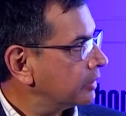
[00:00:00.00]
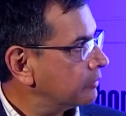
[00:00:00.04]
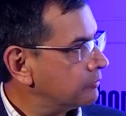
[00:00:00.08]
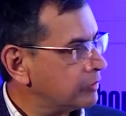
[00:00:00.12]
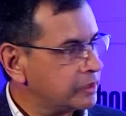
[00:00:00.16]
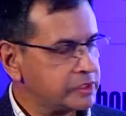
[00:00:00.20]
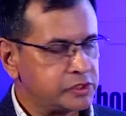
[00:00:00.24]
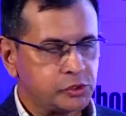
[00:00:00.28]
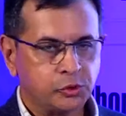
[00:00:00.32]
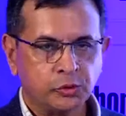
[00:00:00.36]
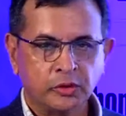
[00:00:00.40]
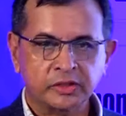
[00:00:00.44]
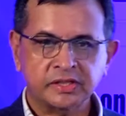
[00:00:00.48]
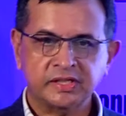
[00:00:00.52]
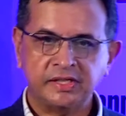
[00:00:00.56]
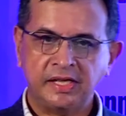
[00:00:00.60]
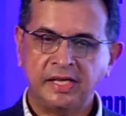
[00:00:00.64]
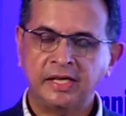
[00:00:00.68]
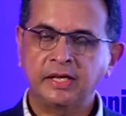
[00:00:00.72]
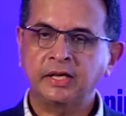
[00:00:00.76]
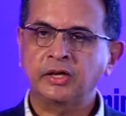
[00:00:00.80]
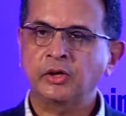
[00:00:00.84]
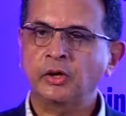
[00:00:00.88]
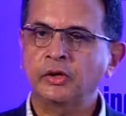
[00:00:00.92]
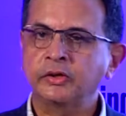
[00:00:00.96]
which you are
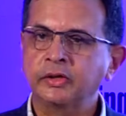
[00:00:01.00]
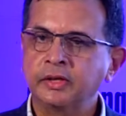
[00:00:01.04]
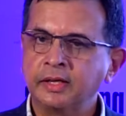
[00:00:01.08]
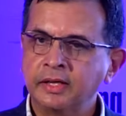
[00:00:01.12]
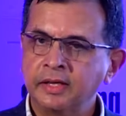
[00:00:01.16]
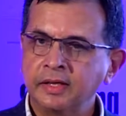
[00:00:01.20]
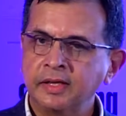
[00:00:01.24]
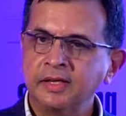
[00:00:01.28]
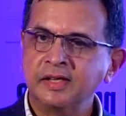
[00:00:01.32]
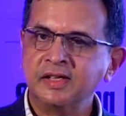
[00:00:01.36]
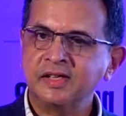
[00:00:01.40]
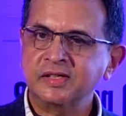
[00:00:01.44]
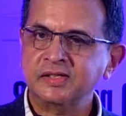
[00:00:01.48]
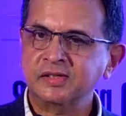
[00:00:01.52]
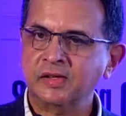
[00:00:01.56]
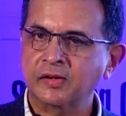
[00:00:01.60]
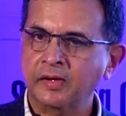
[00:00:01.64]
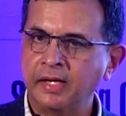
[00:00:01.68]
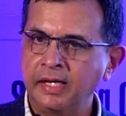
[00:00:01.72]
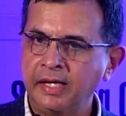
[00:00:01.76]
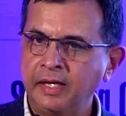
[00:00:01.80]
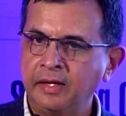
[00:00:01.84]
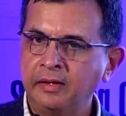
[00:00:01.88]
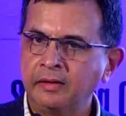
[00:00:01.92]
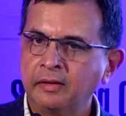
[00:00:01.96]
seeing it on the
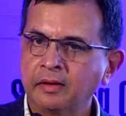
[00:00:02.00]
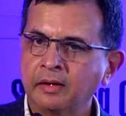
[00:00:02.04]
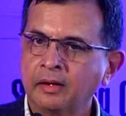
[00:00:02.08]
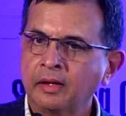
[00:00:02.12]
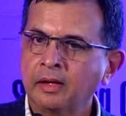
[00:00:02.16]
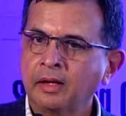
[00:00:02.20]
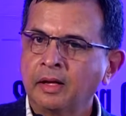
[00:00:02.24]
screen.